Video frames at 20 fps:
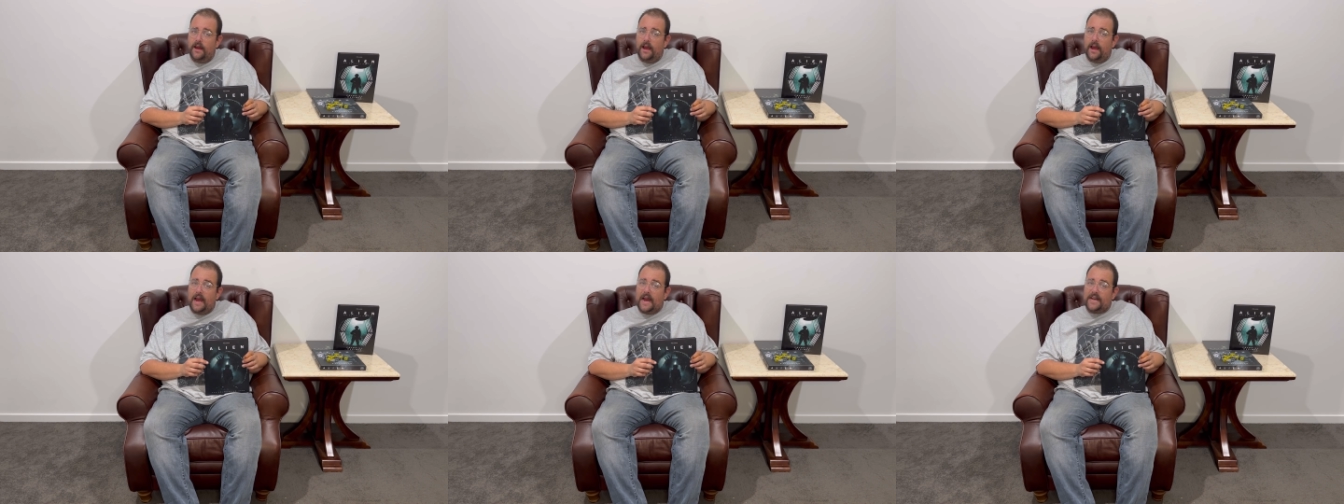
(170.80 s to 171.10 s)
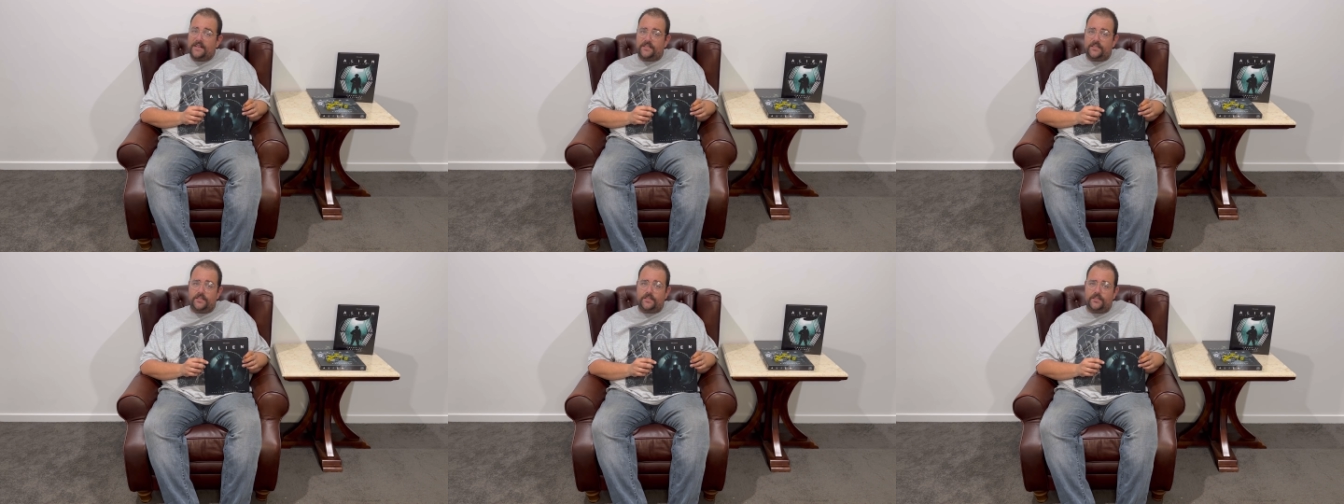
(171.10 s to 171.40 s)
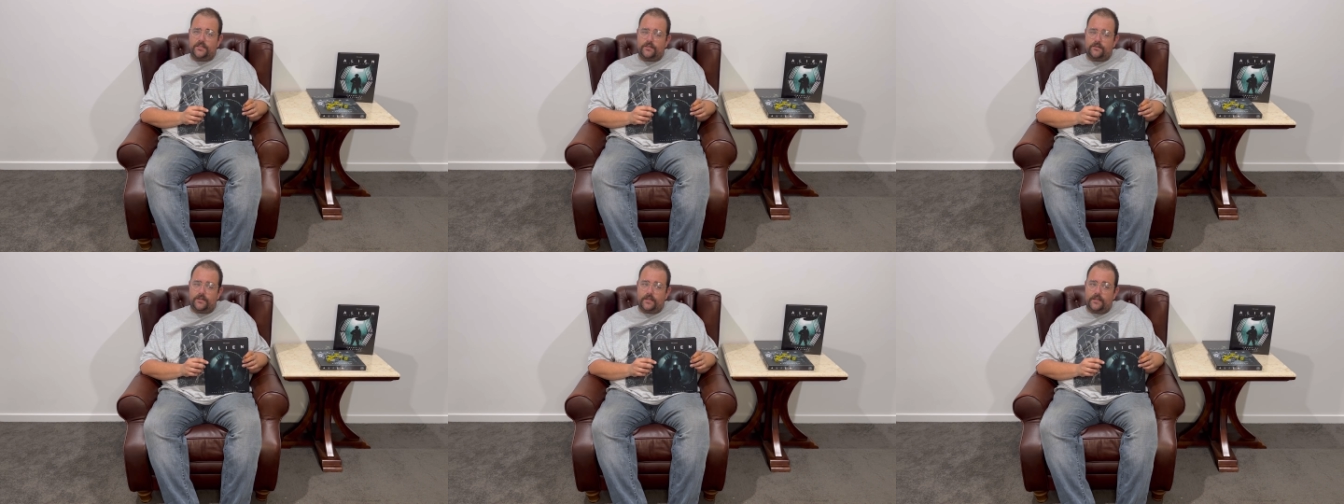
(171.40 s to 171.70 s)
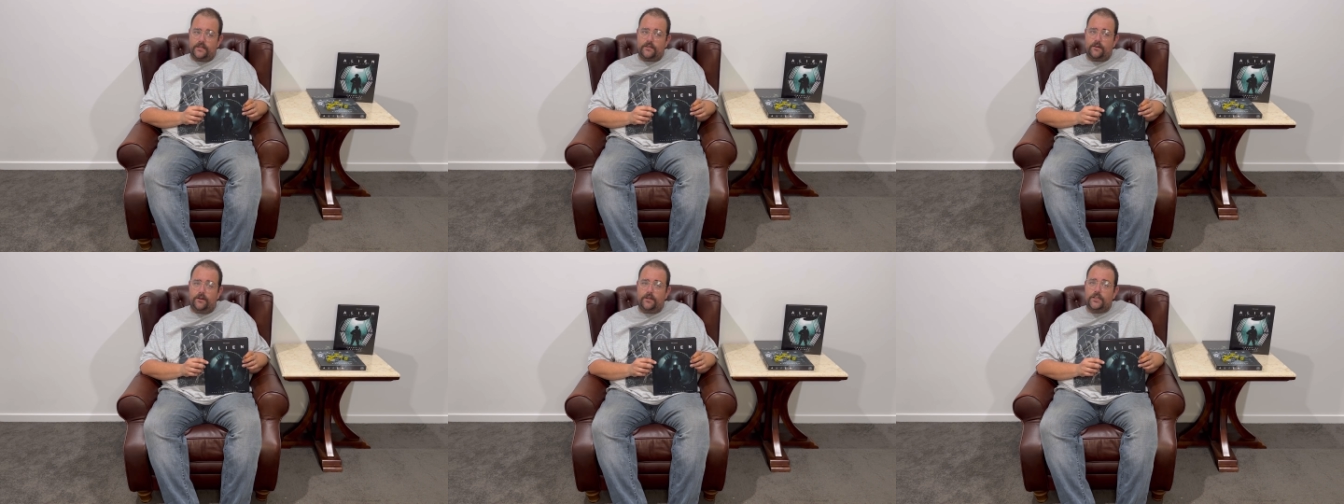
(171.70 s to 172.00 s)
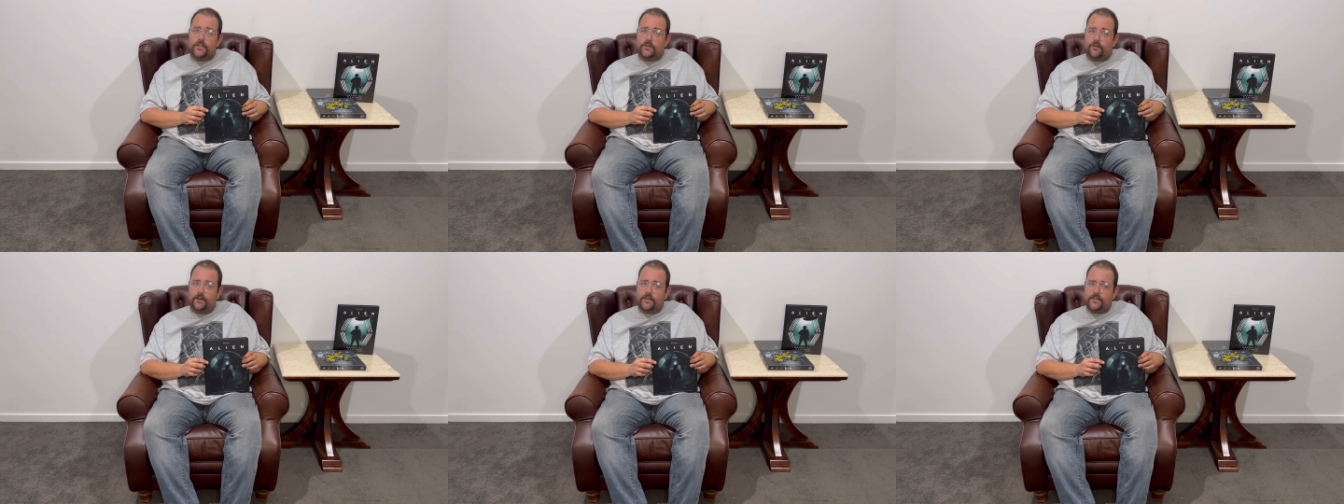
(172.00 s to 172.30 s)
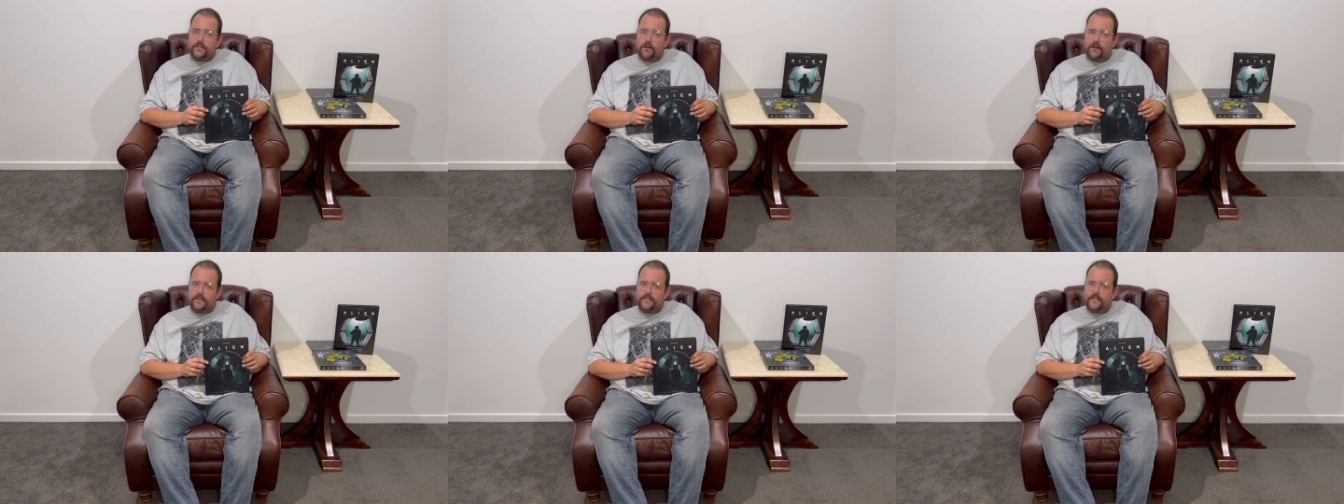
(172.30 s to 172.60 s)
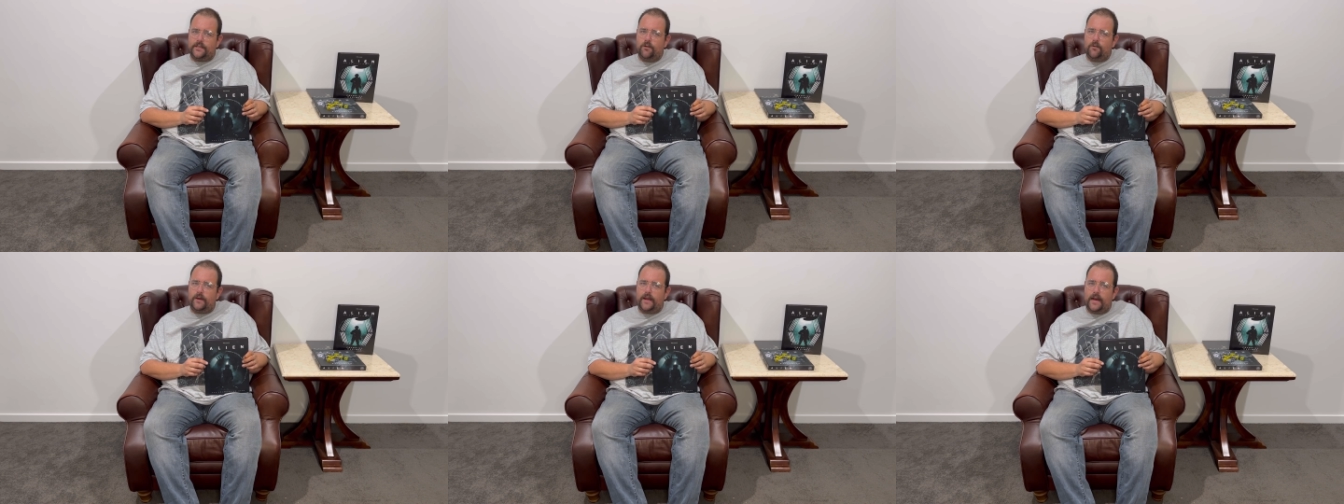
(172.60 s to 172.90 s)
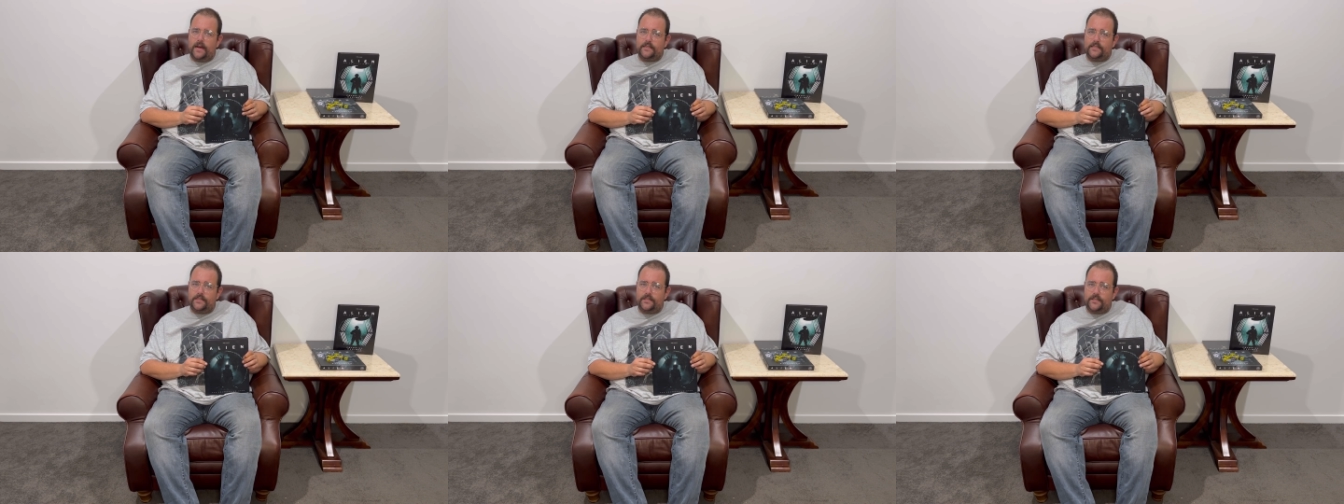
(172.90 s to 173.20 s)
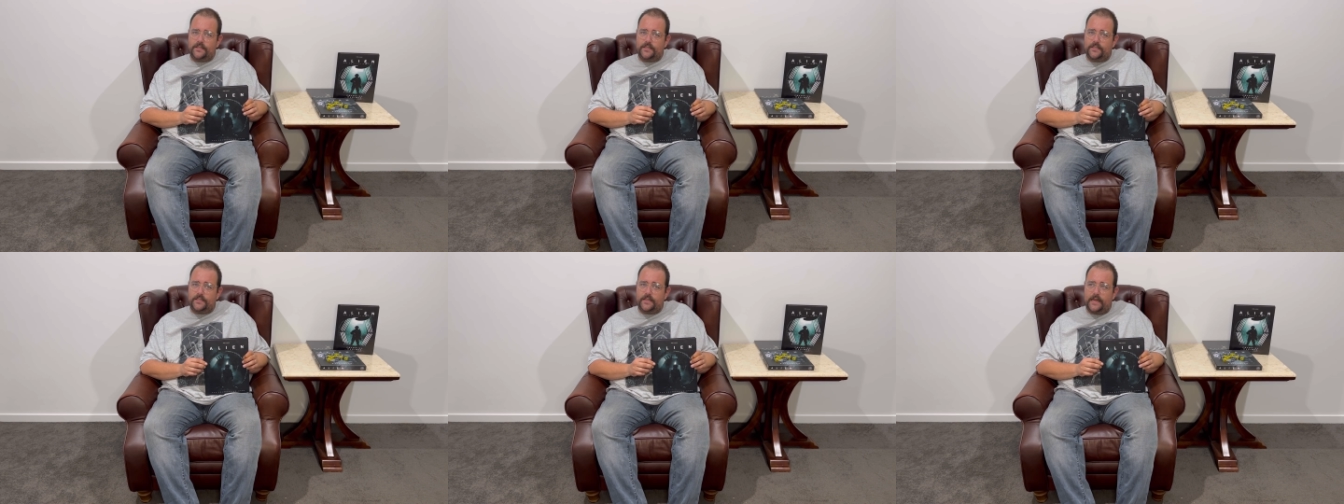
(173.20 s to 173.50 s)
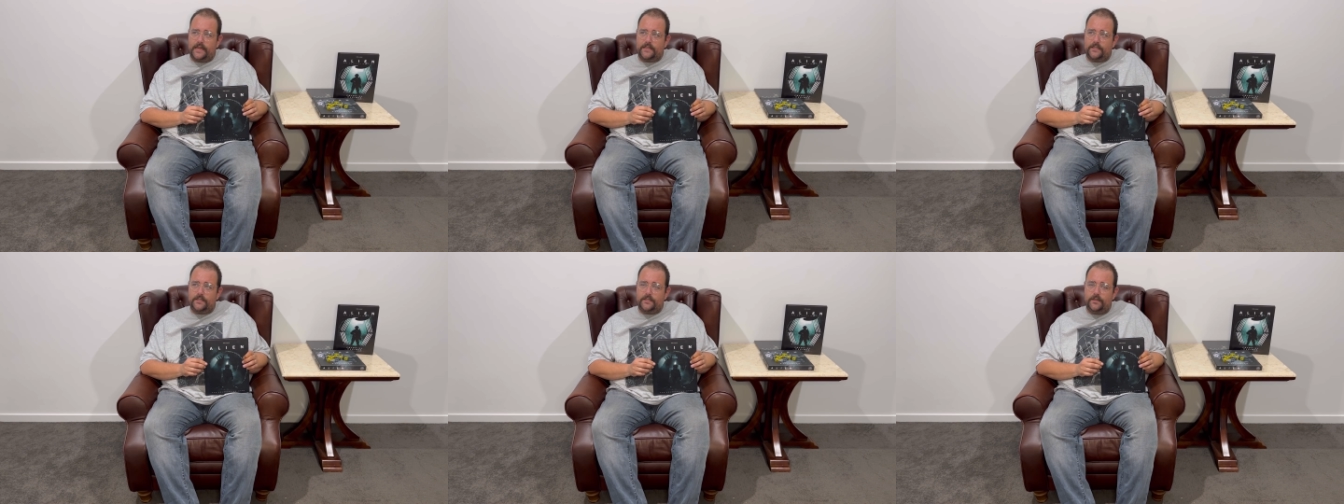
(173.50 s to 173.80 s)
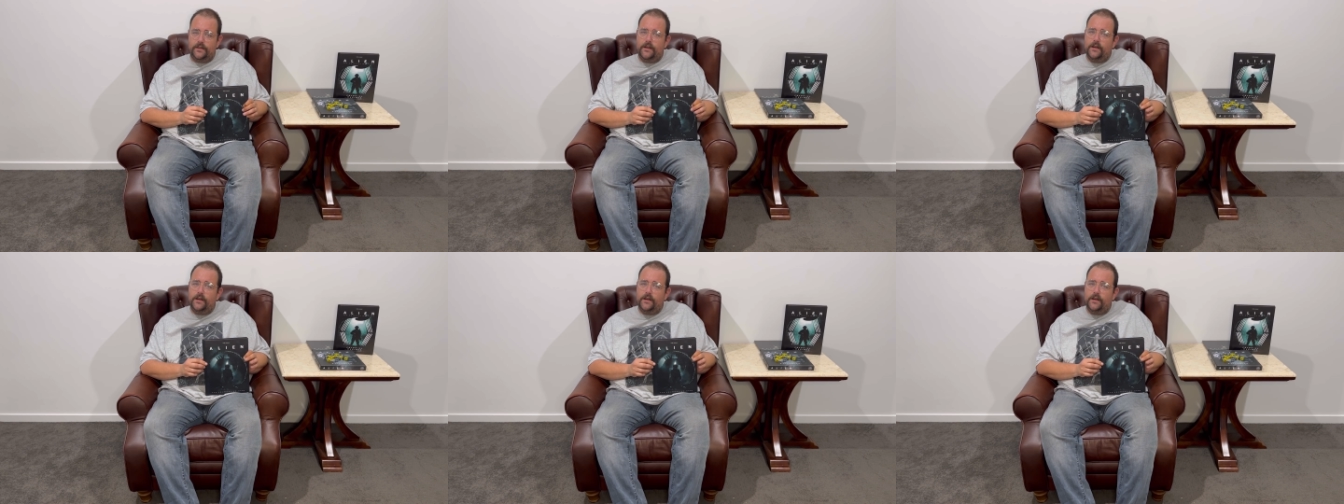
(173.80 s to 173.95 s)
as a 6 on a stress die still counts as a success,